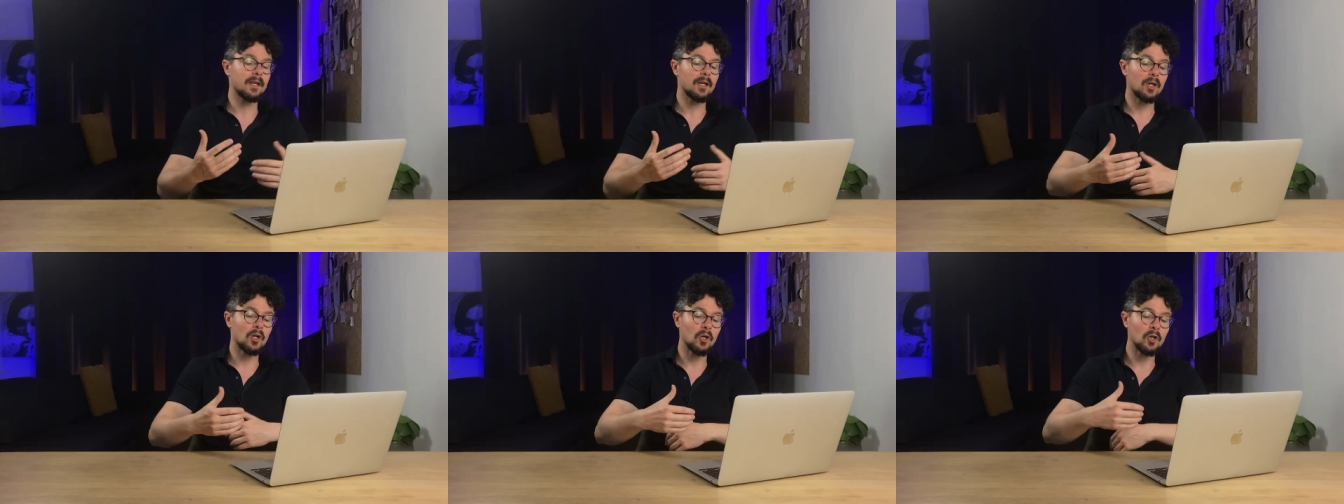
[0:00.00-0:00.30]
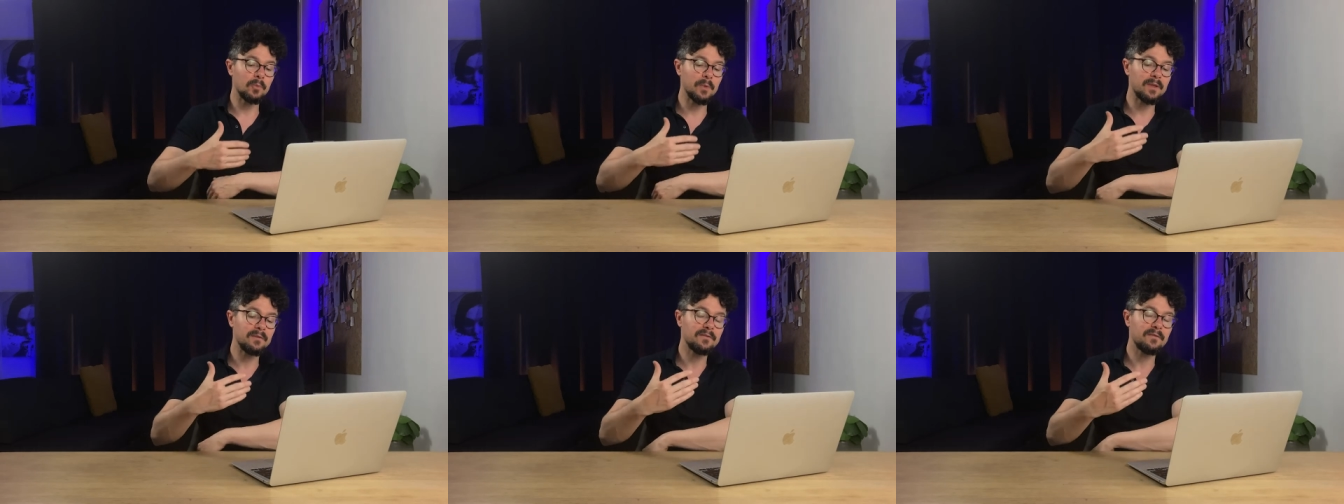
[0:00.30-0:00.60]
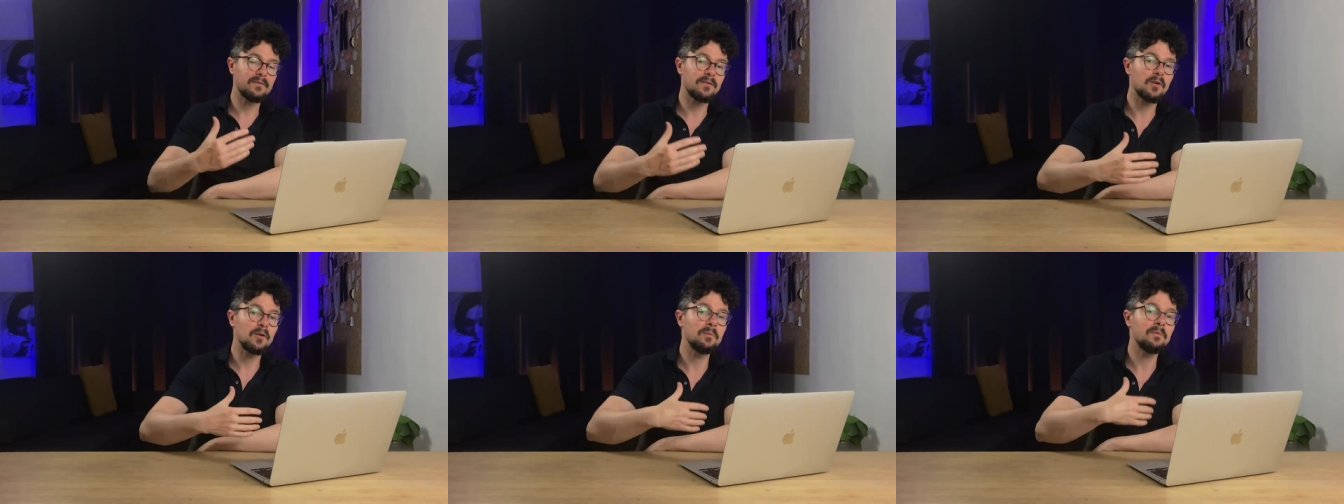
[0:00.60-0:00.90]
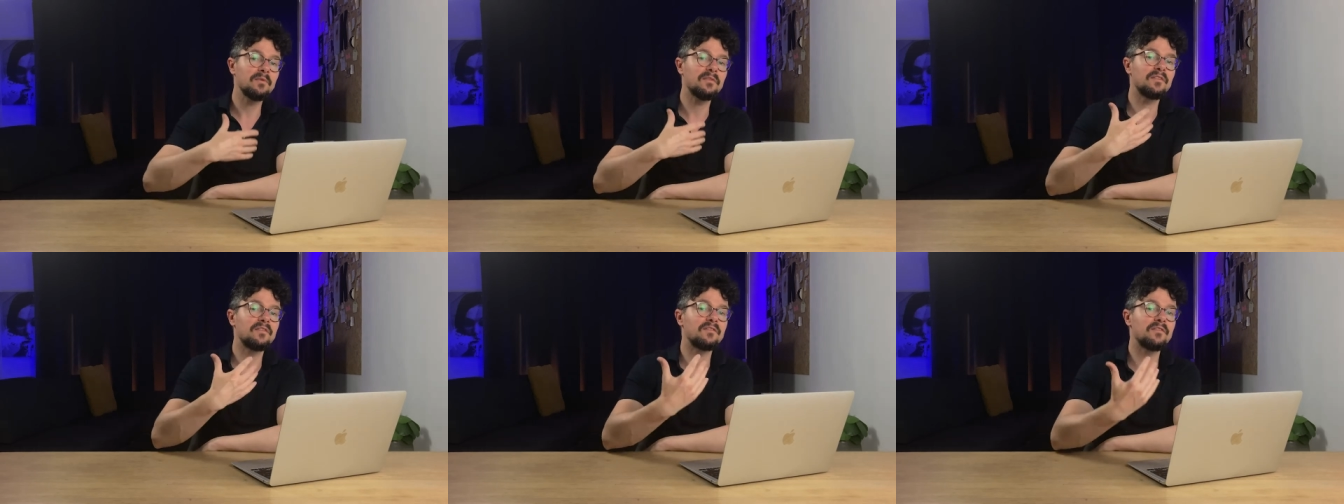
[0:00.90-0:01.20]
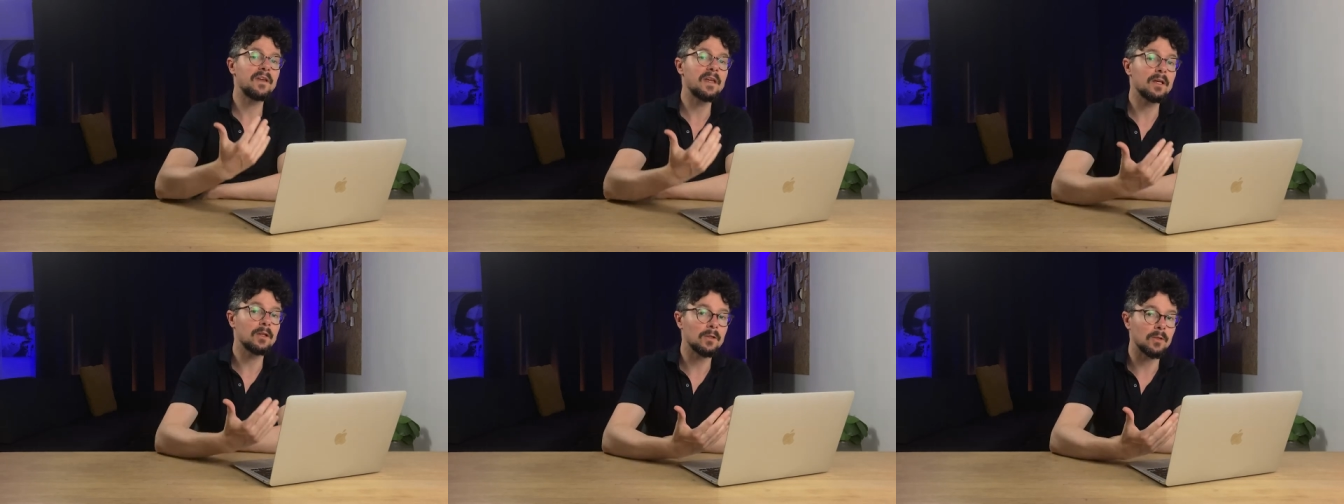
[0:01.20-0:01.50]
coming from
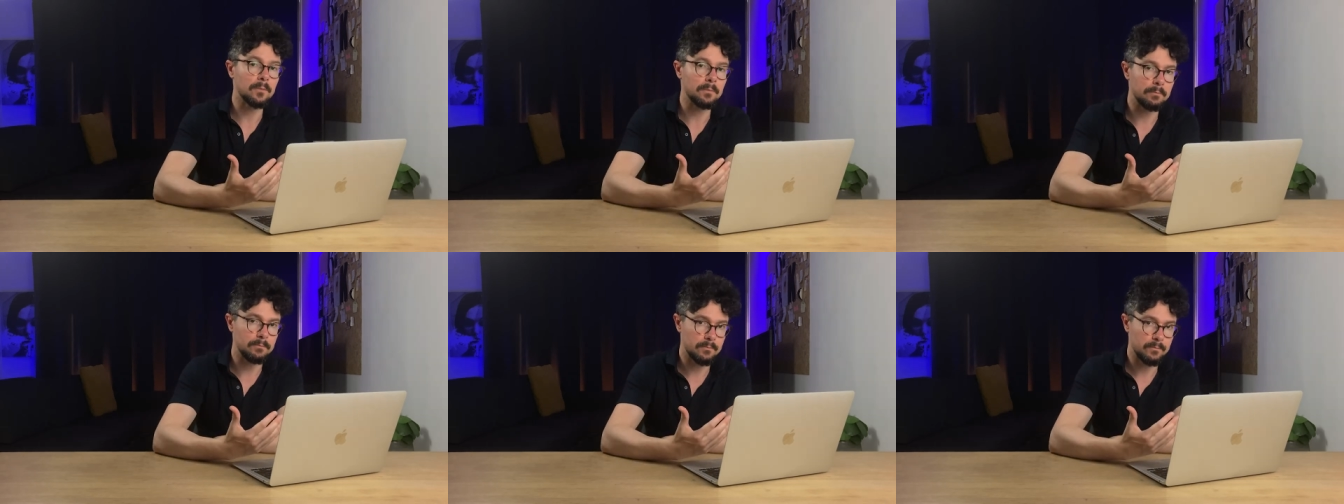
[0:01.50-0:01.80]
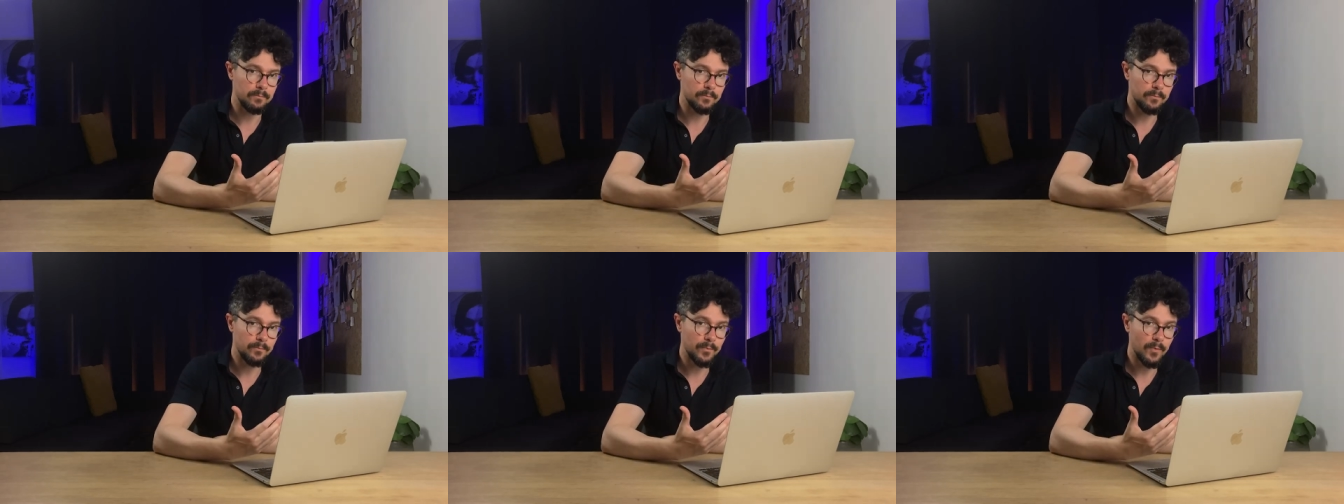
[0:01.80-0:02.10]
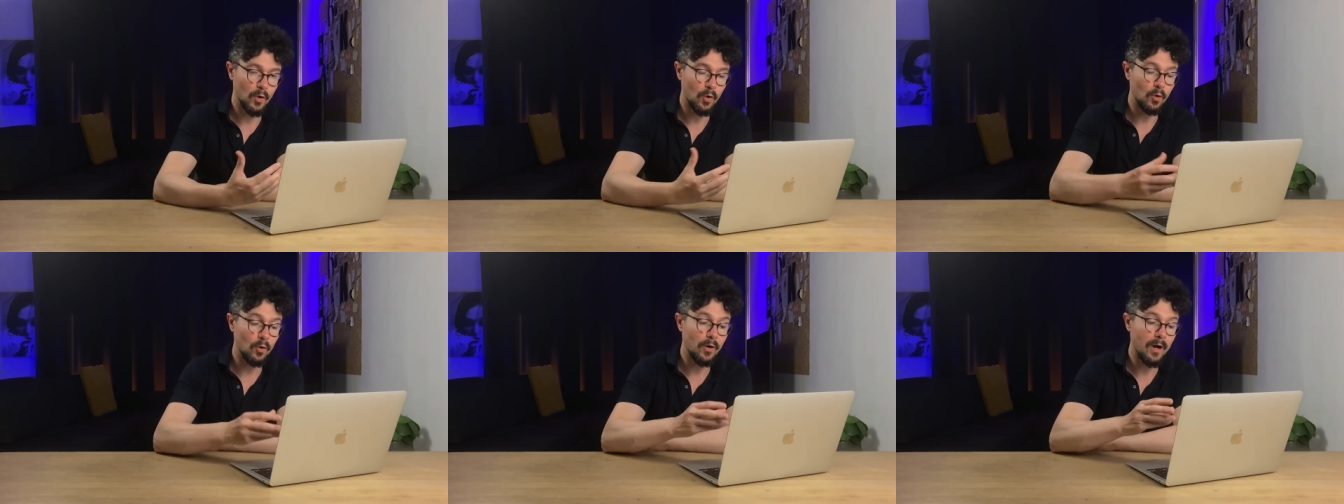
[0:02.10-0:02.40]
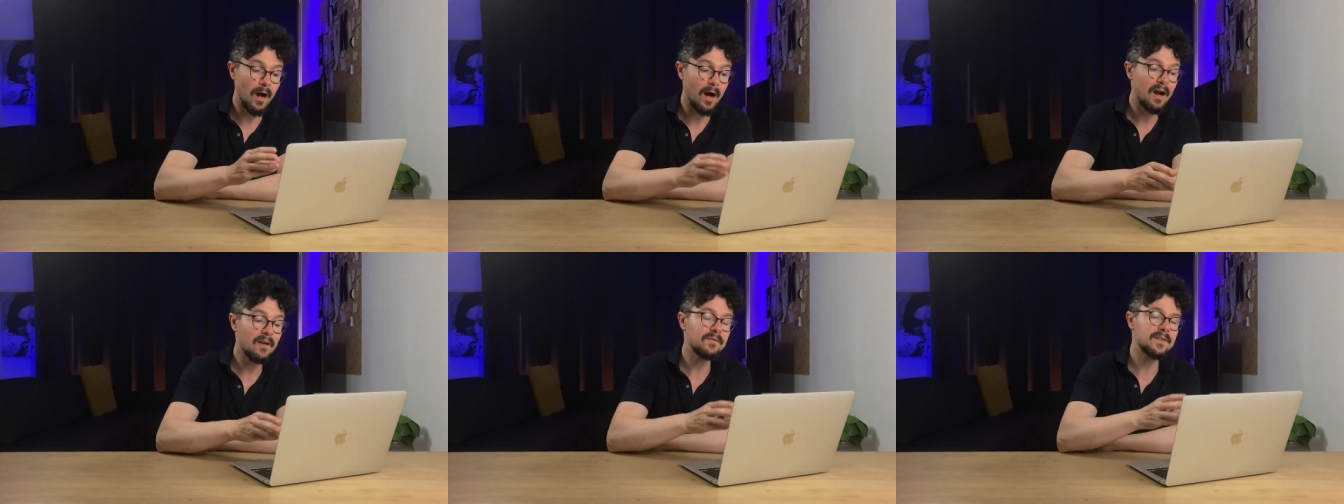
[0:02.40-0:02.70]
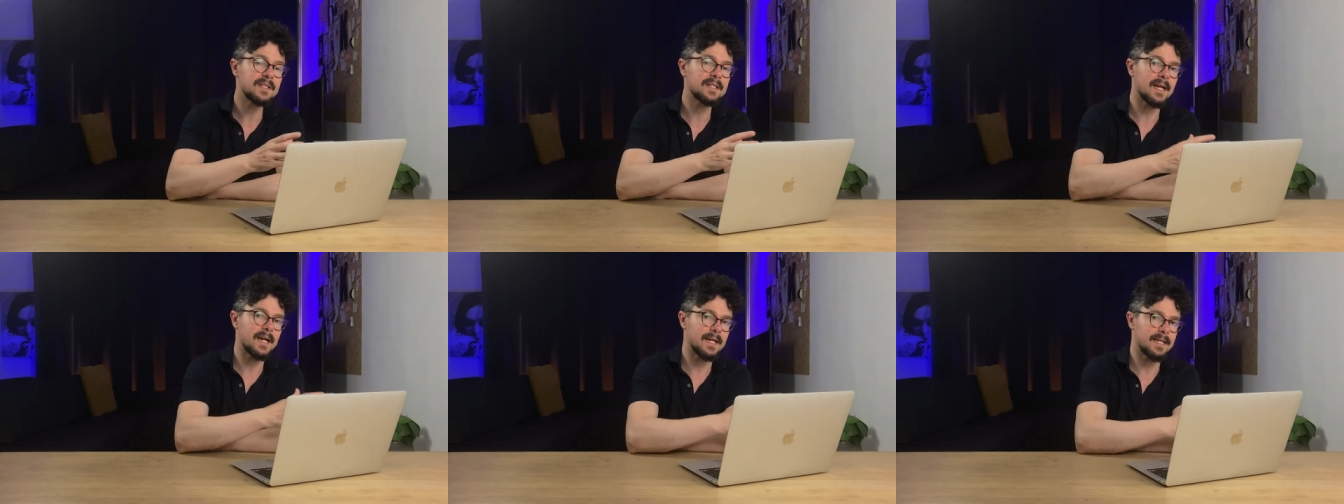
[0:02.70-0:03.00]
film or
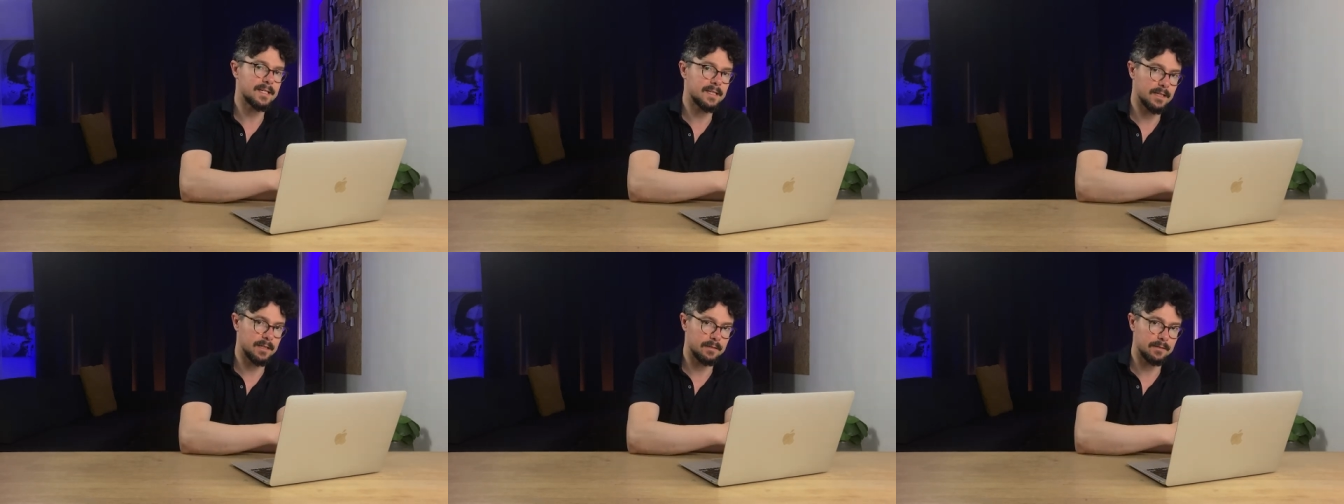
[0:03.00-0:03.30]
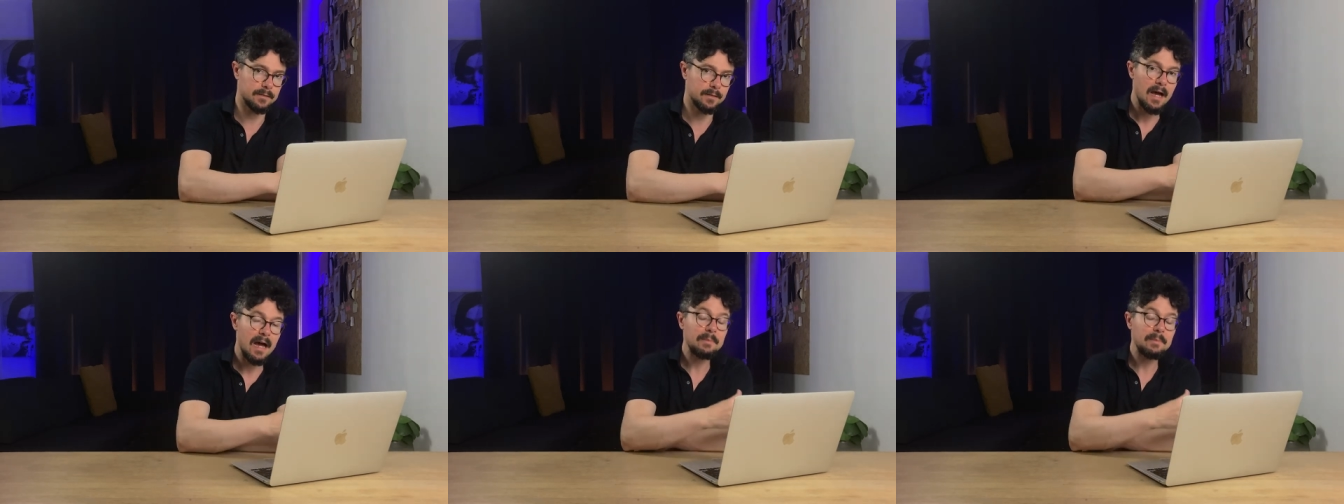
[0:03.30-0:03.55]
advertising.